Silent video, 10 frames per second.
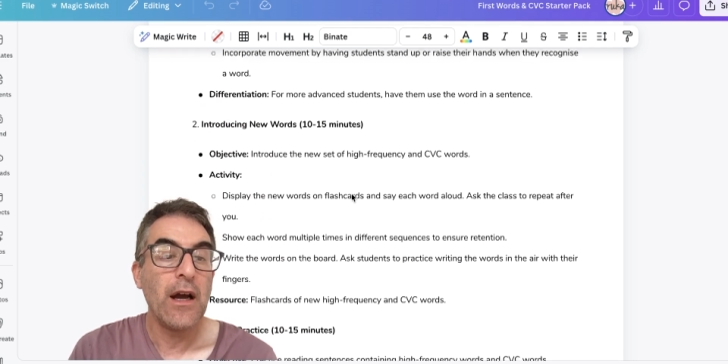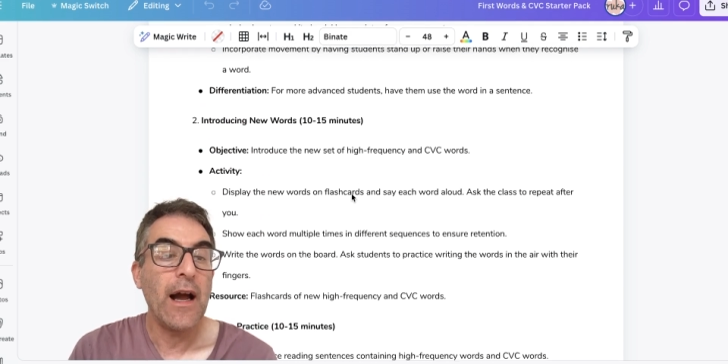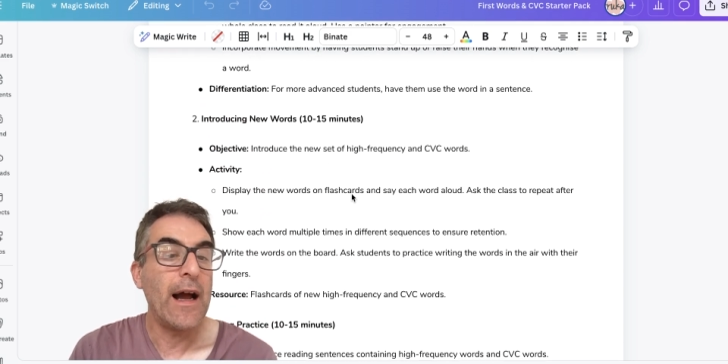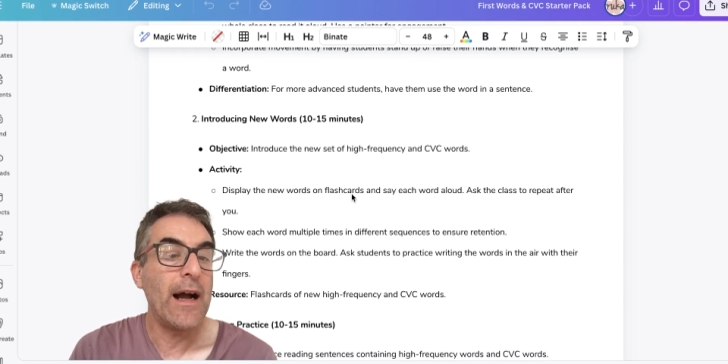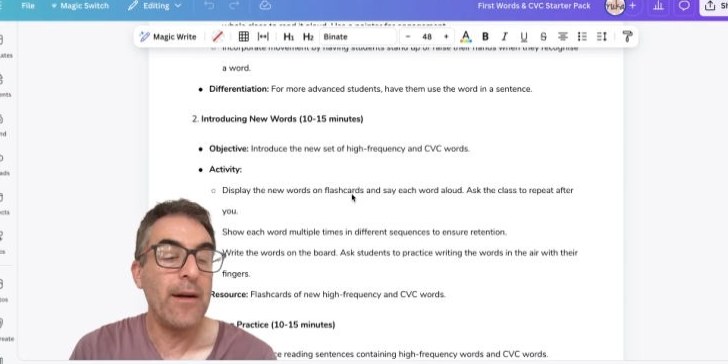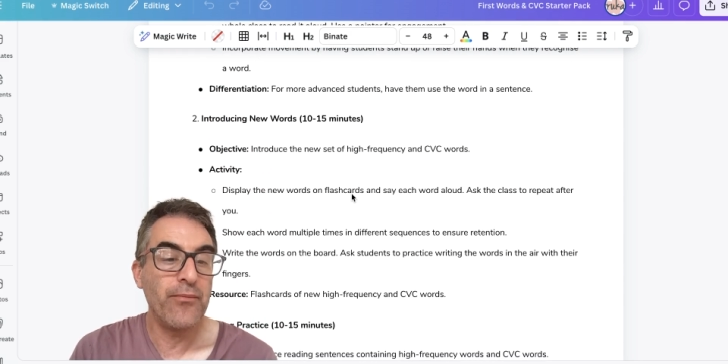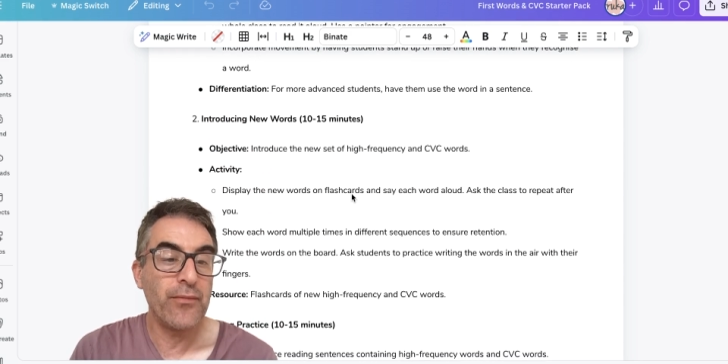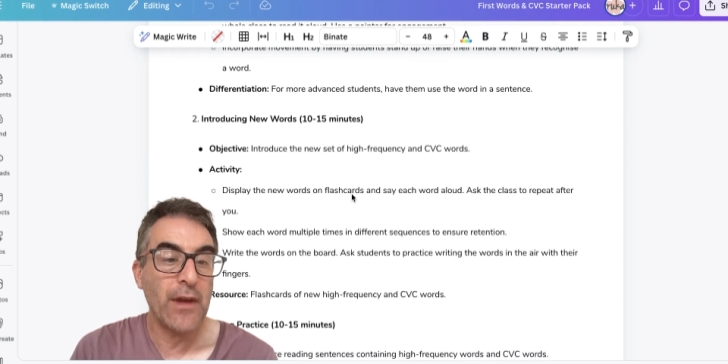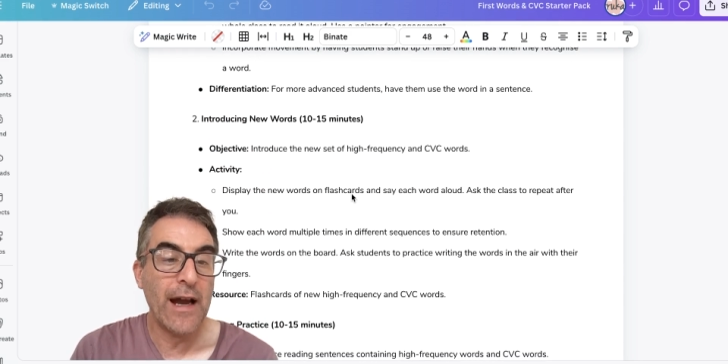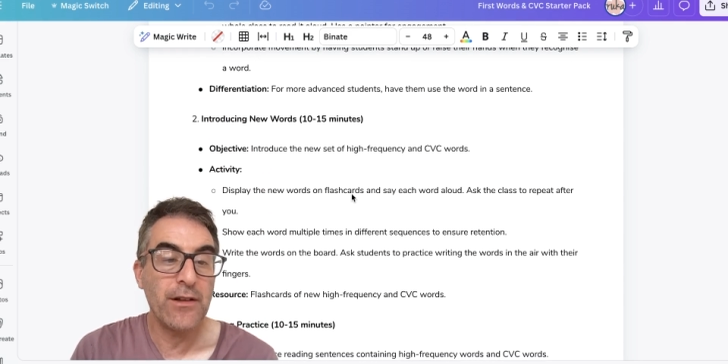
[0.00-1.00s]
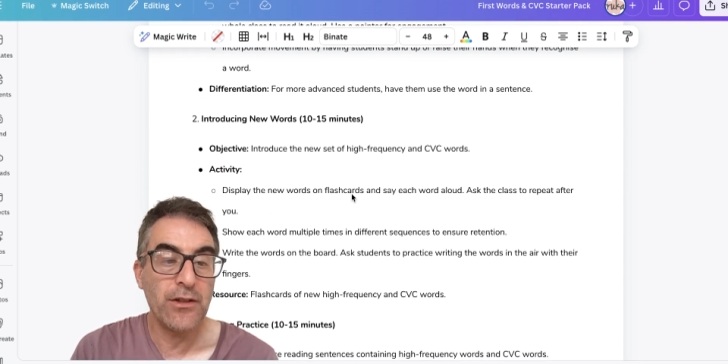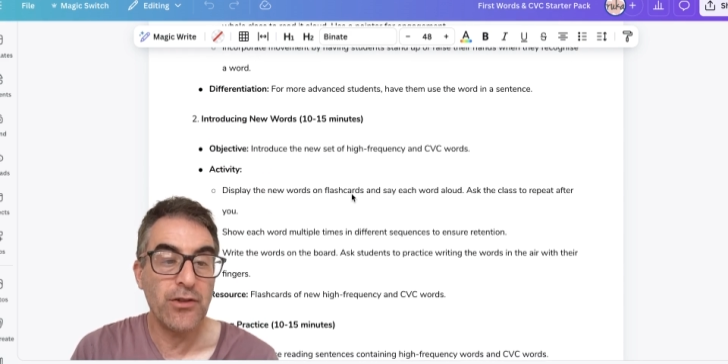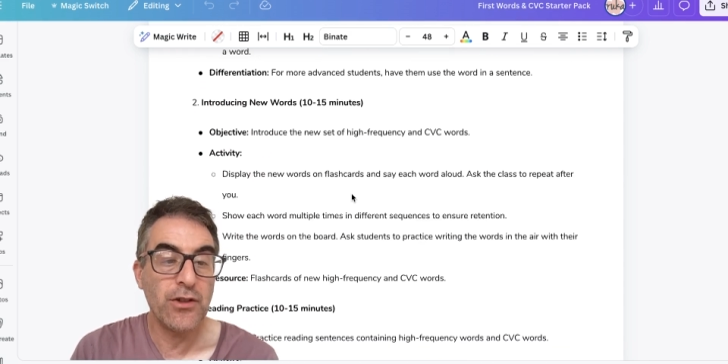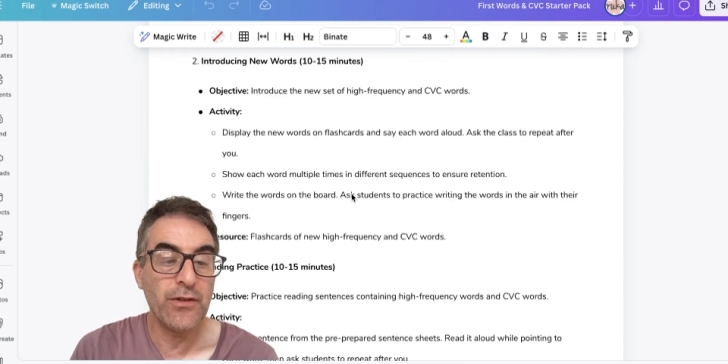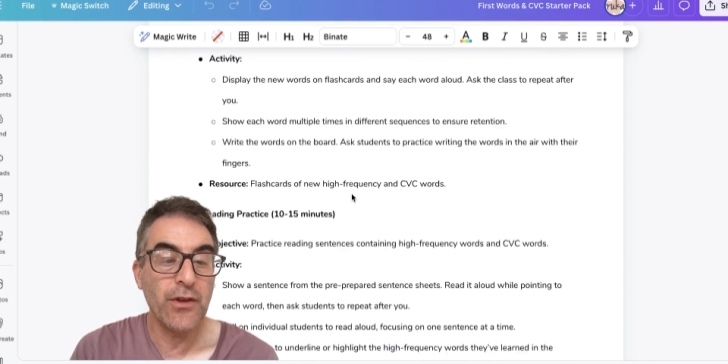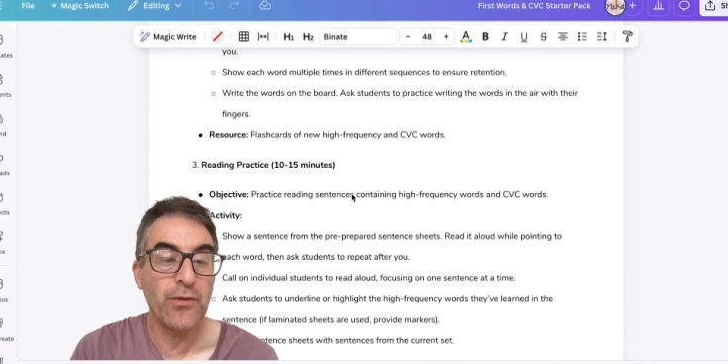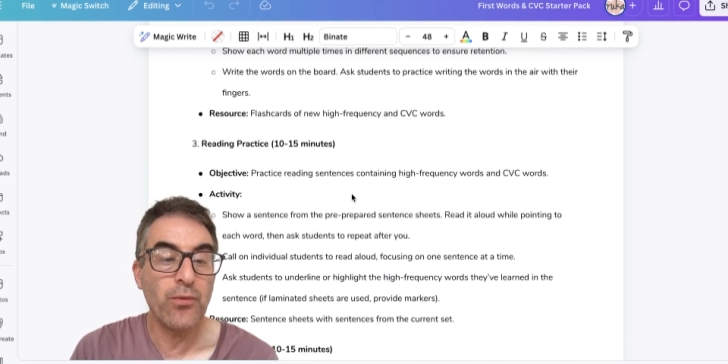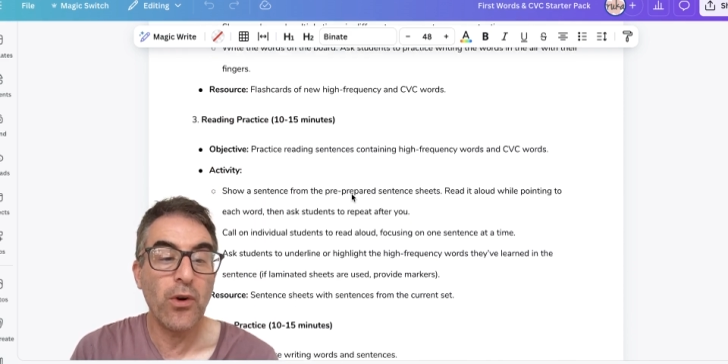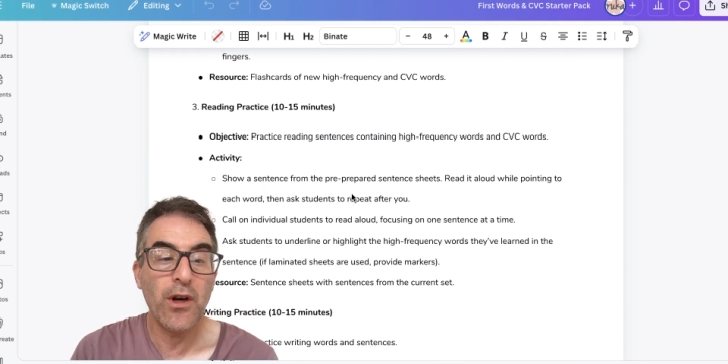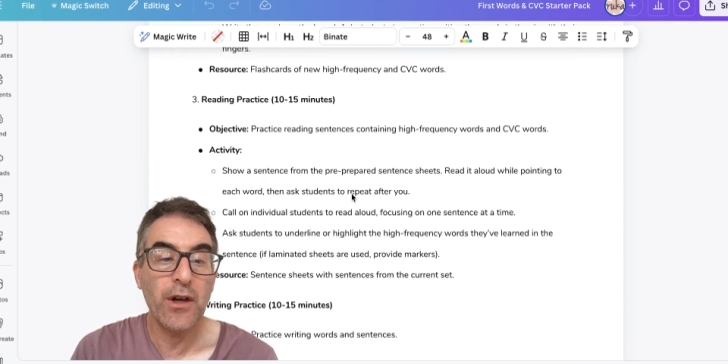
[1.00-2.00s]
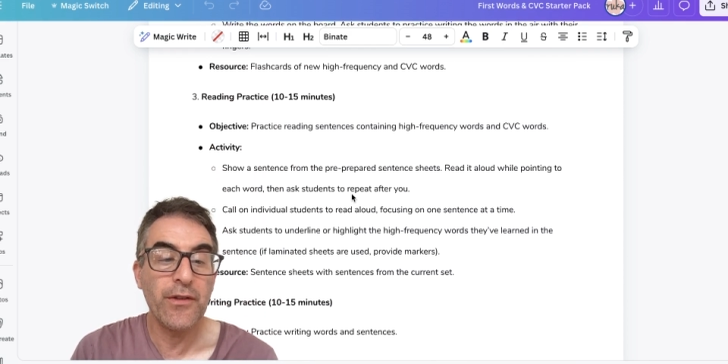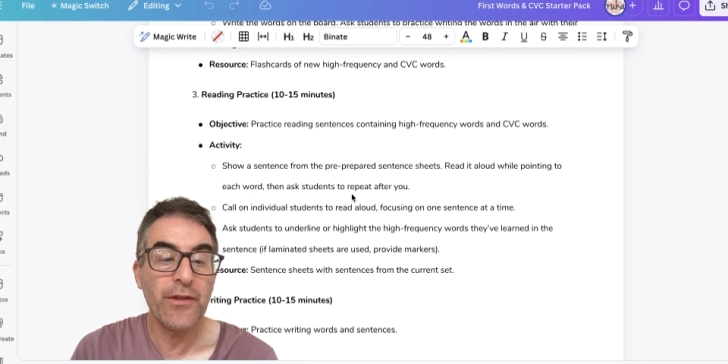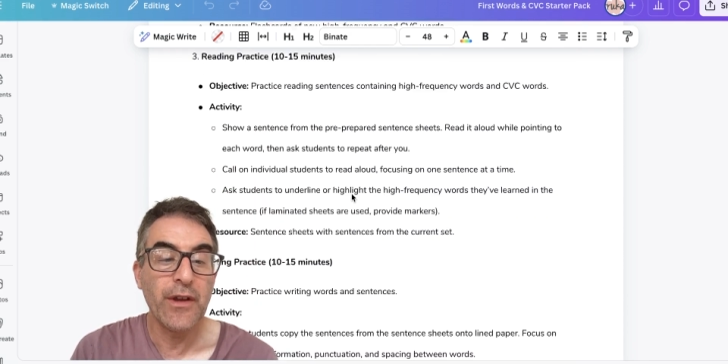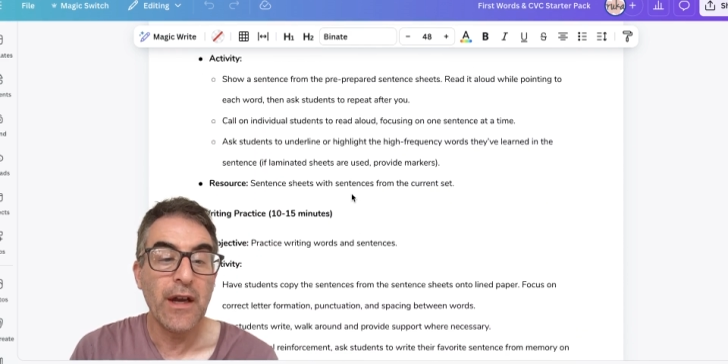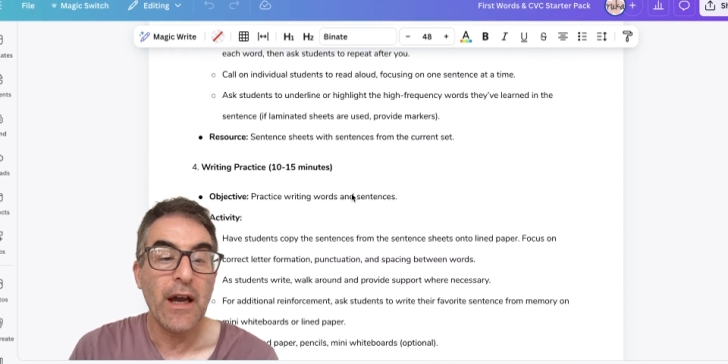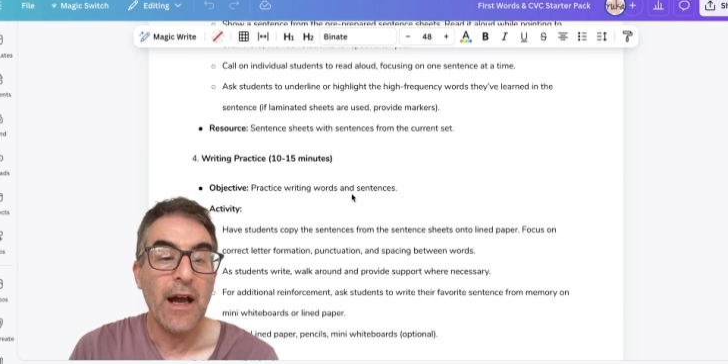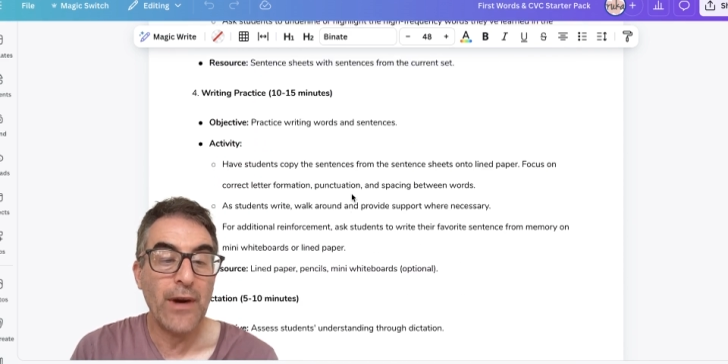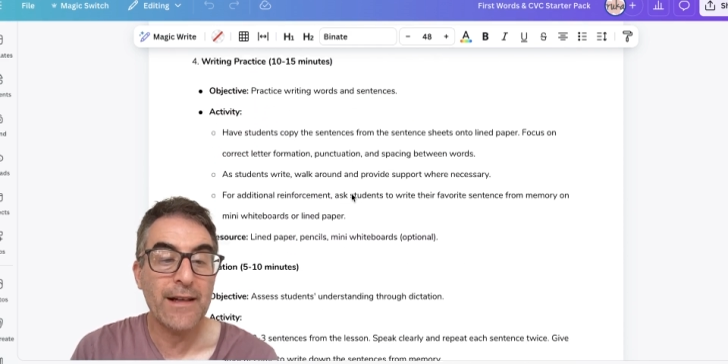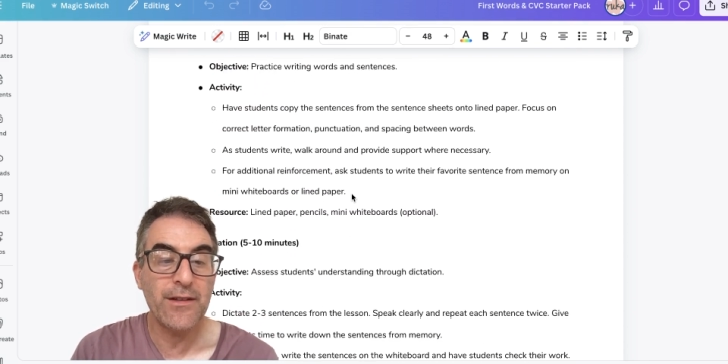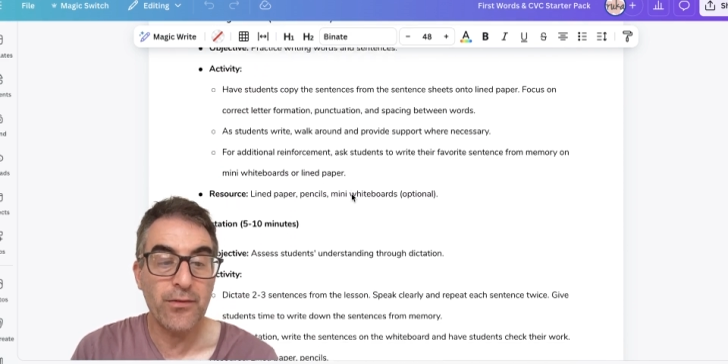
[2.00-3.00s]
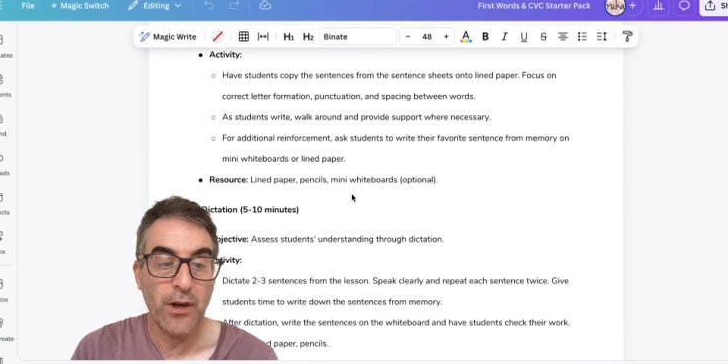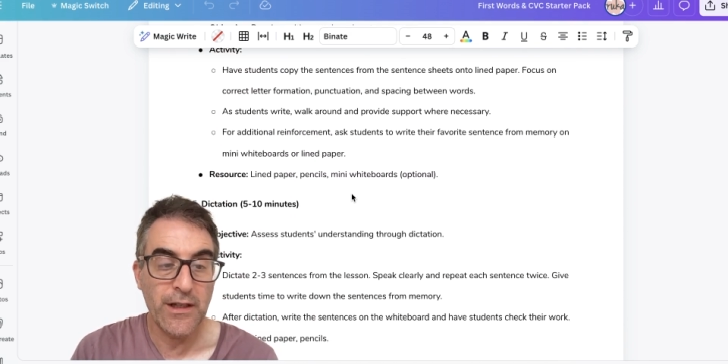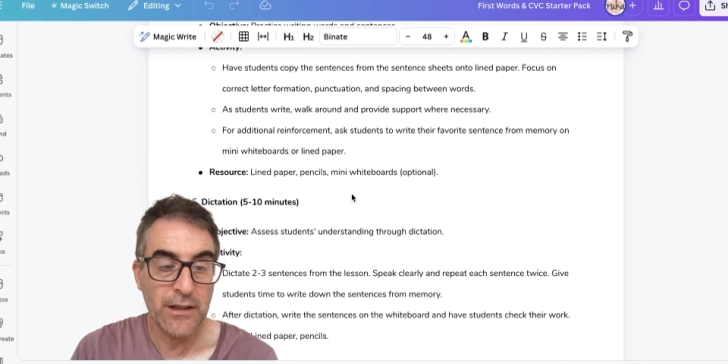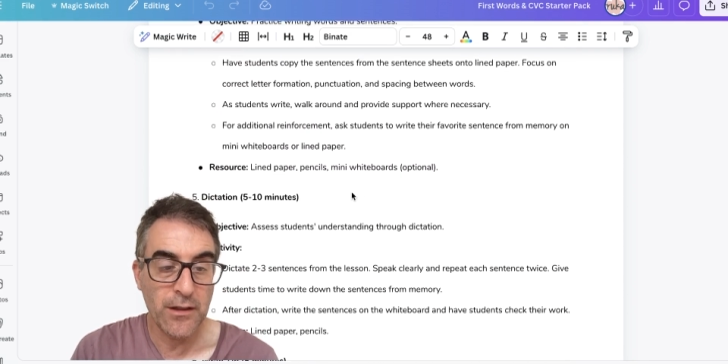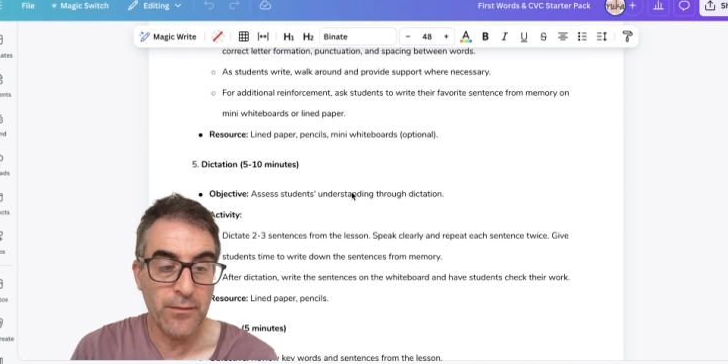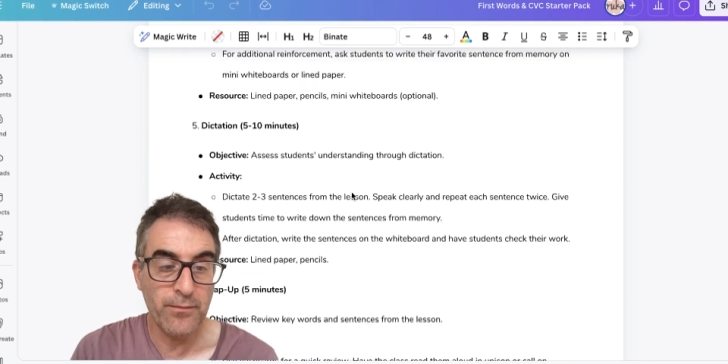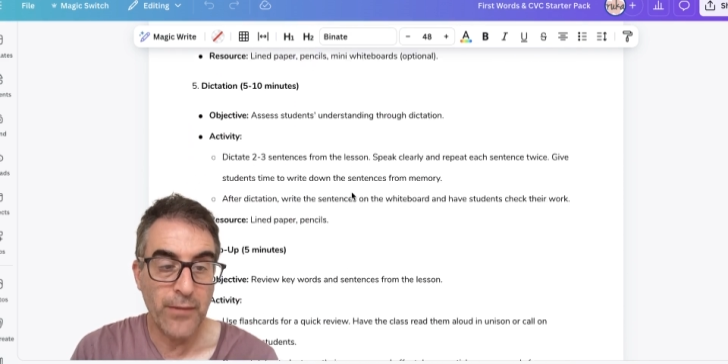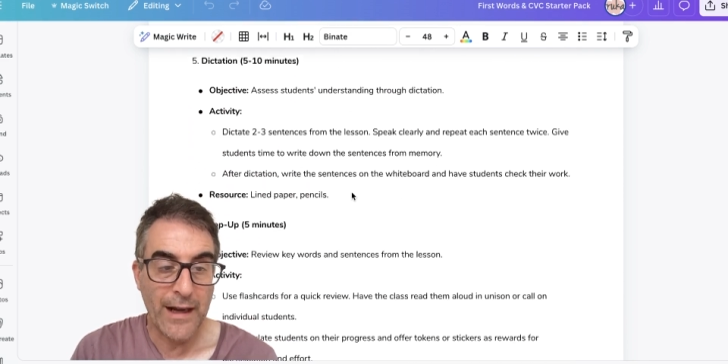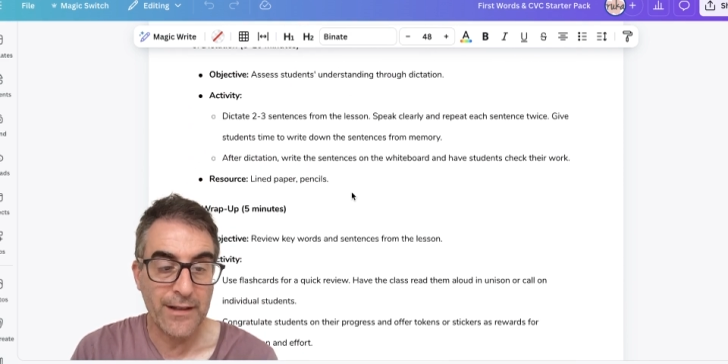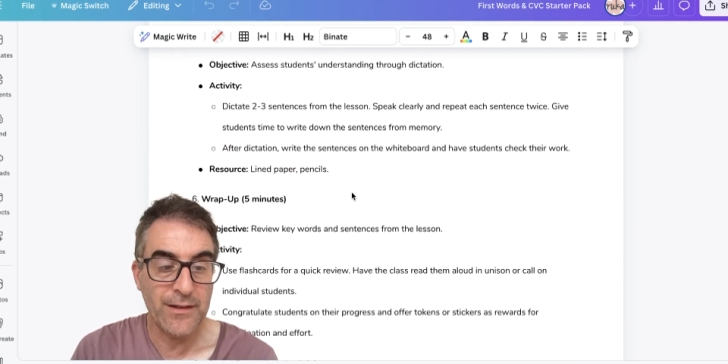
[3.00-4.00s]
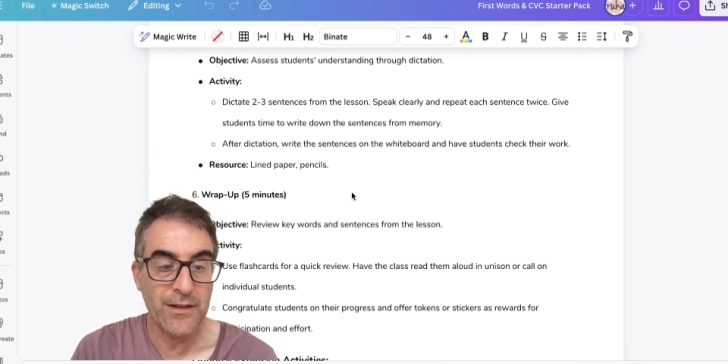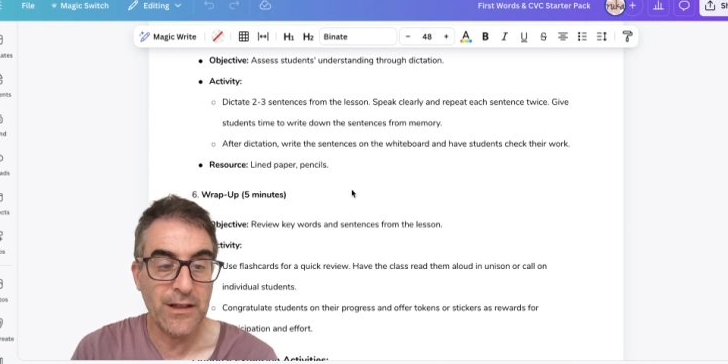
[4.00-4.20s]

how to introduce those words, practice writing them, practice the